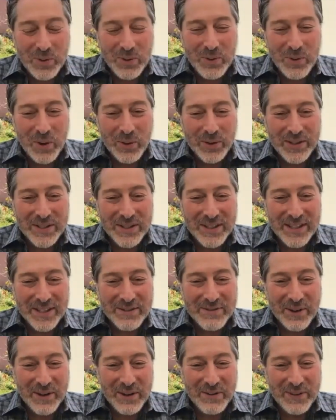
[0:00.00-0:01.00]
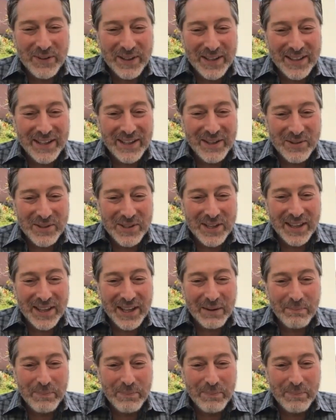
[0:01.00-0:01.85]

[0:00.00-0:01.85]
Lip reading: know, it's very funny that you said that,